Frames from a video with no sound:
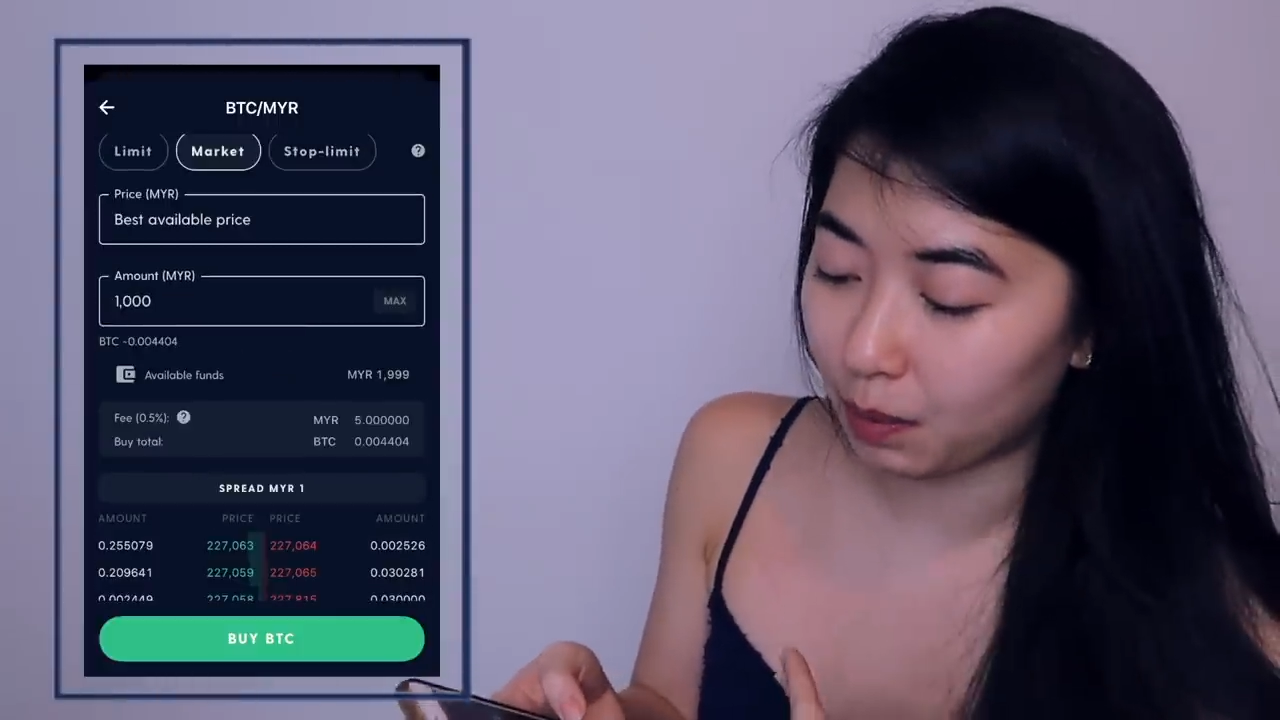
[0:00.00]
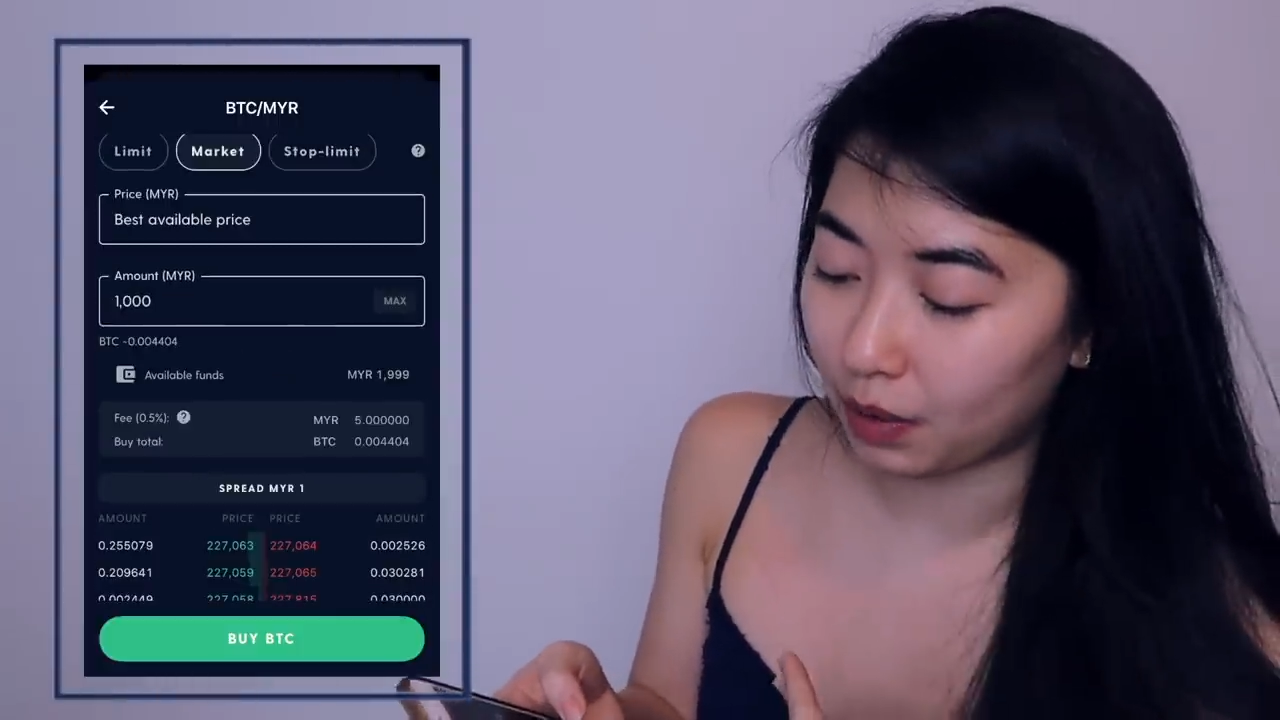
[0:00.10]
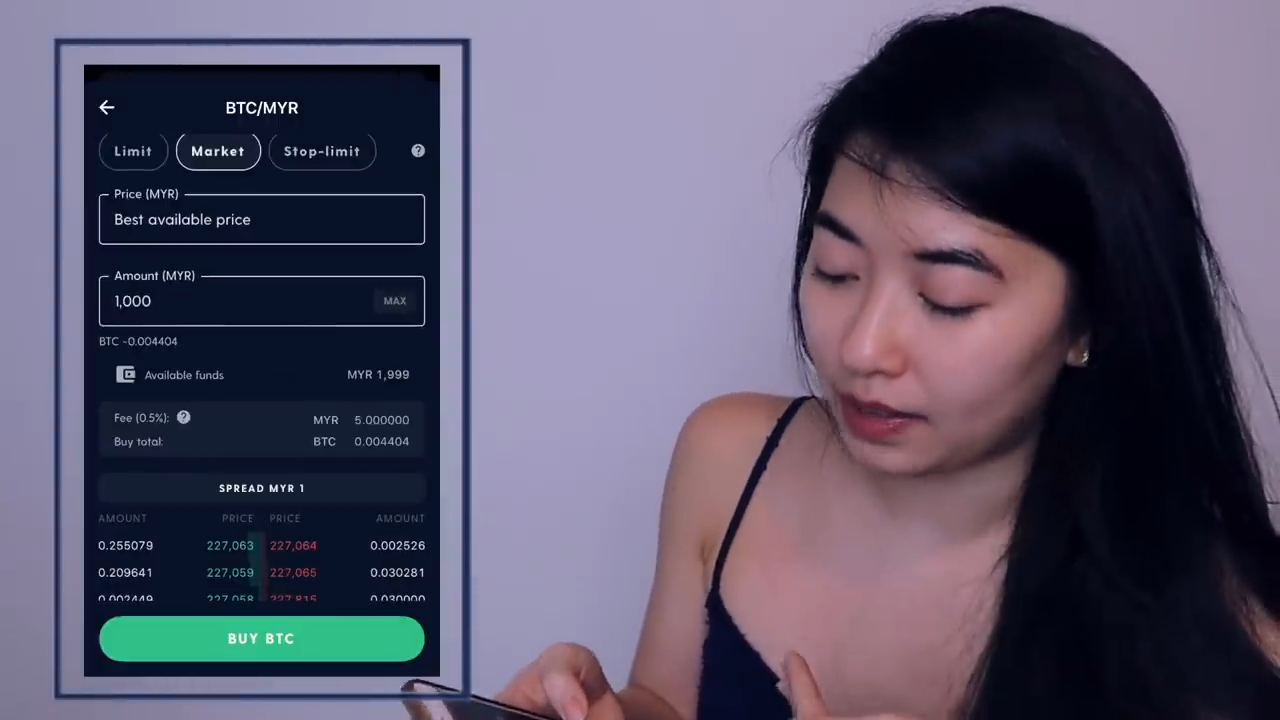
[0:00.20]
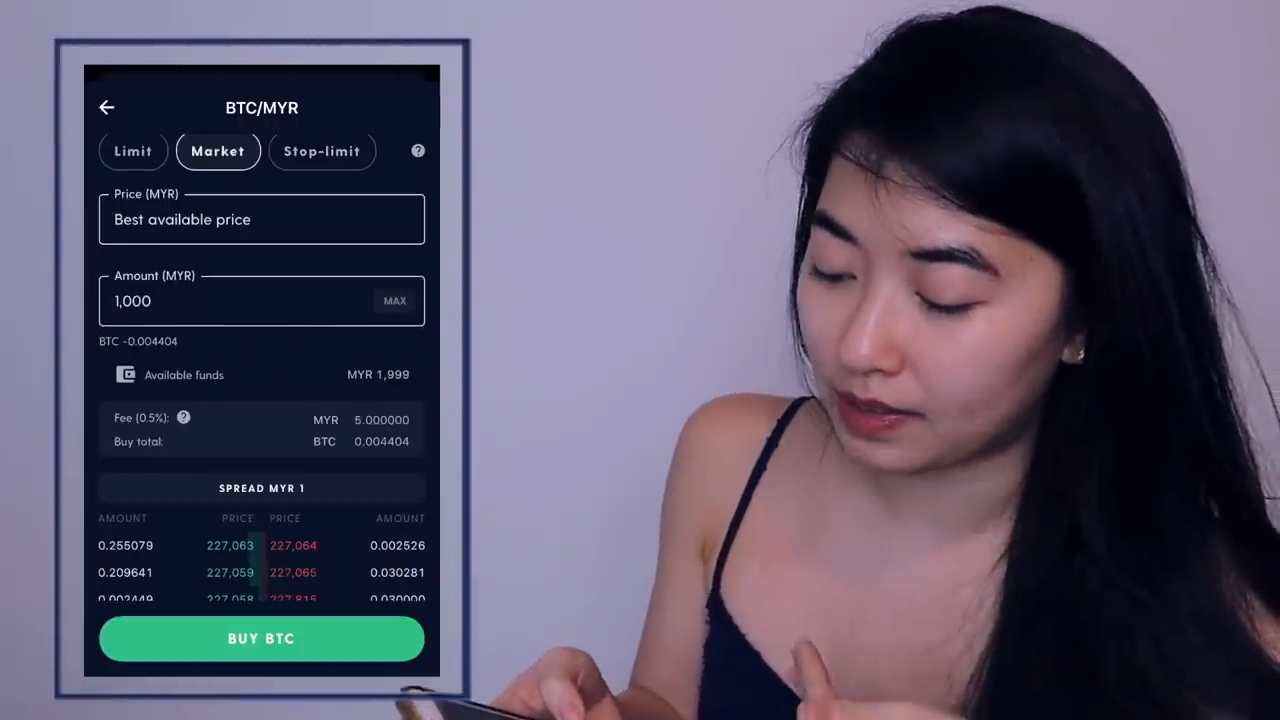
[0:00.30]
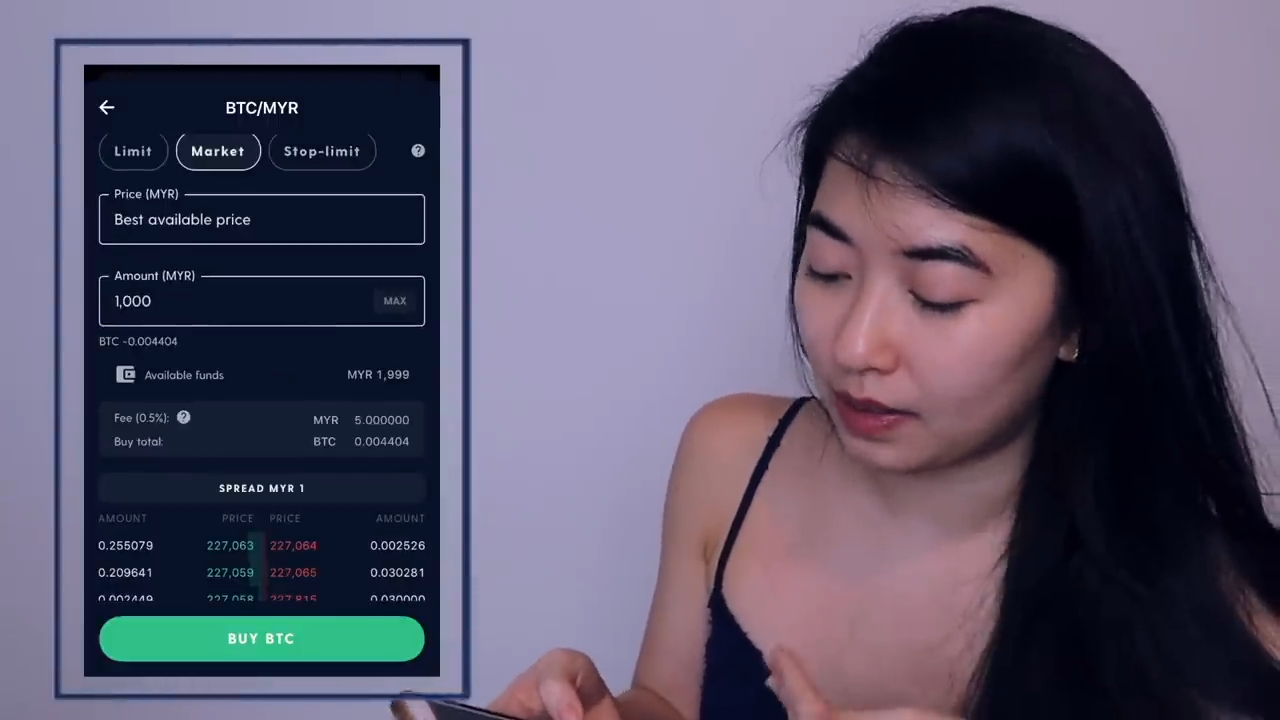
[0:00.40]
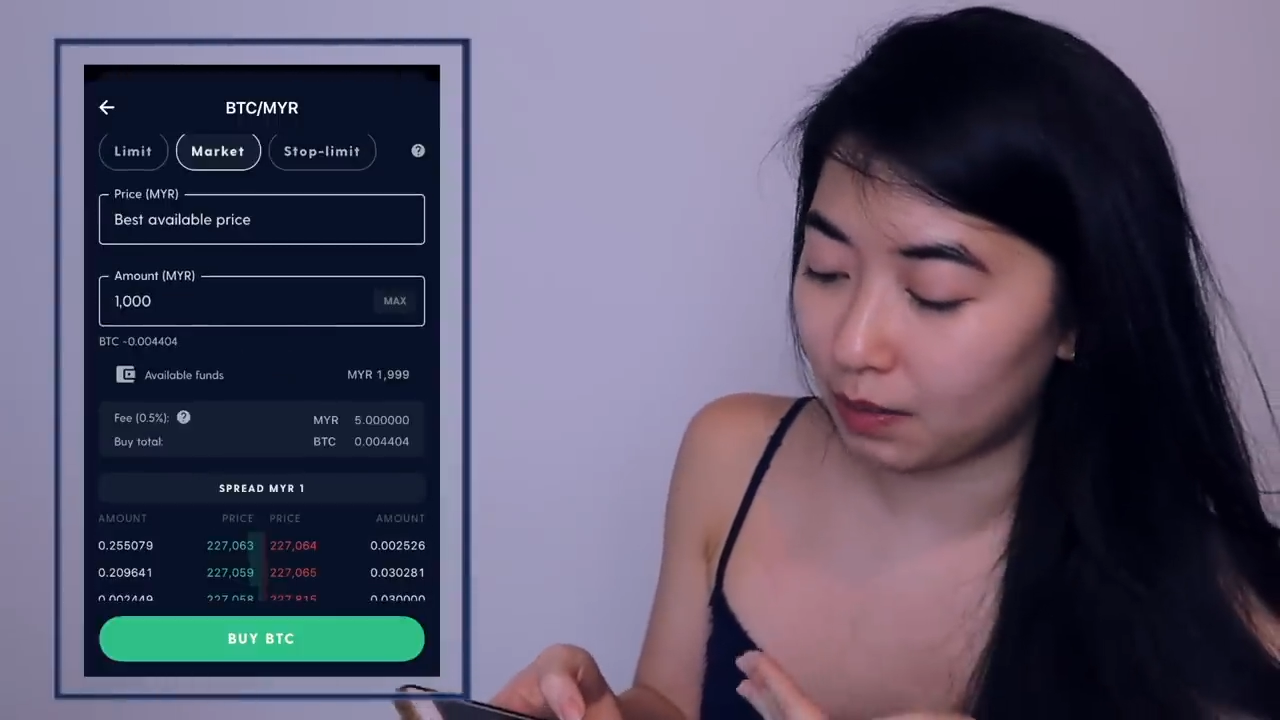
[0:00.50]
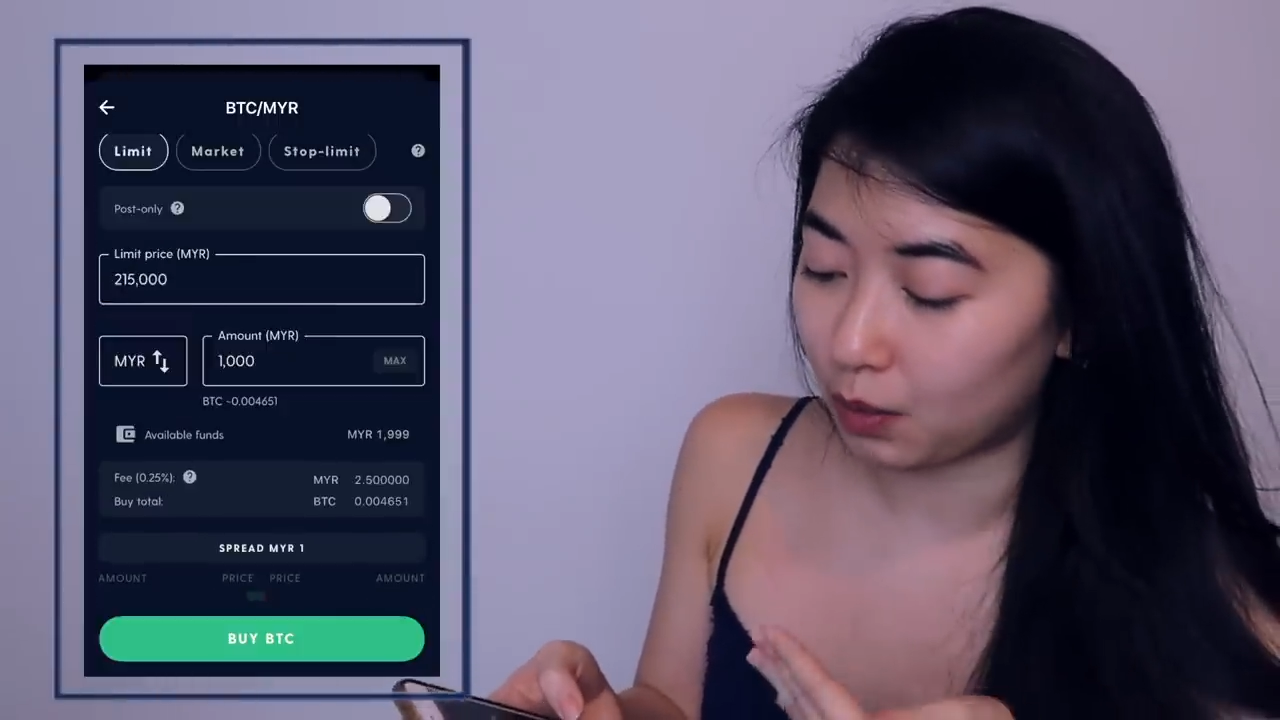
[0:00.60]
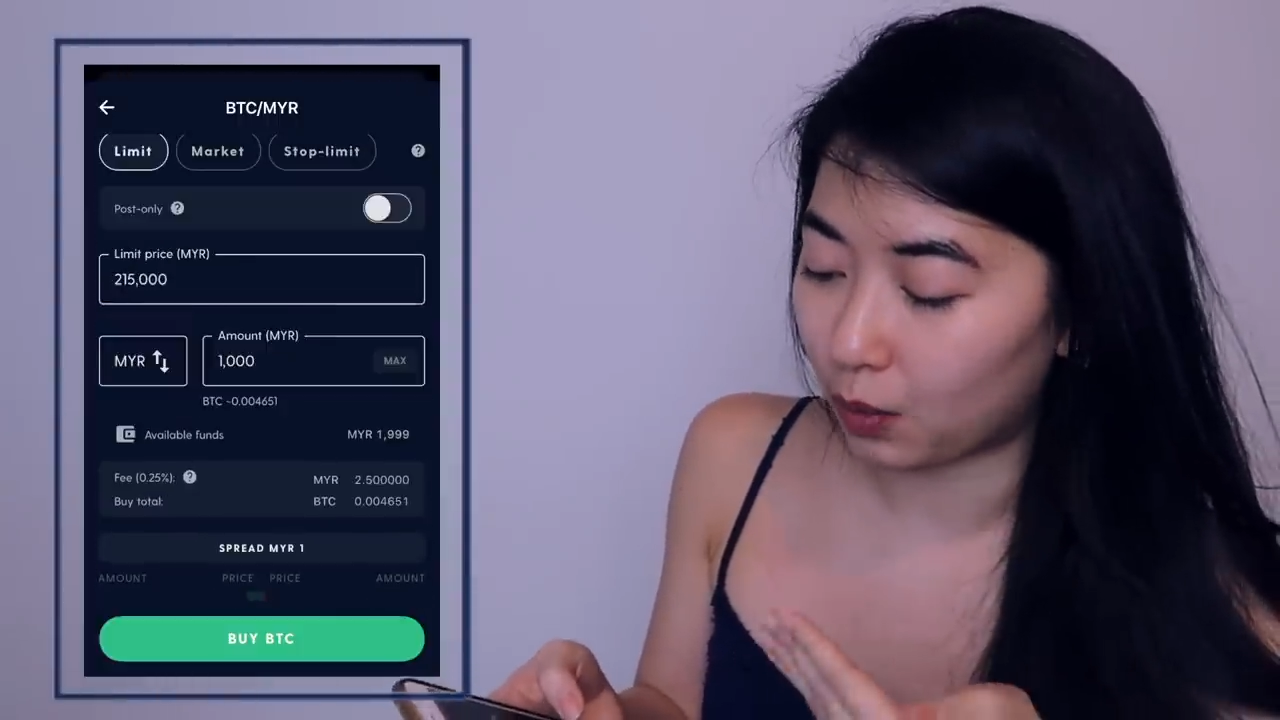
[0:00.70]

pricing,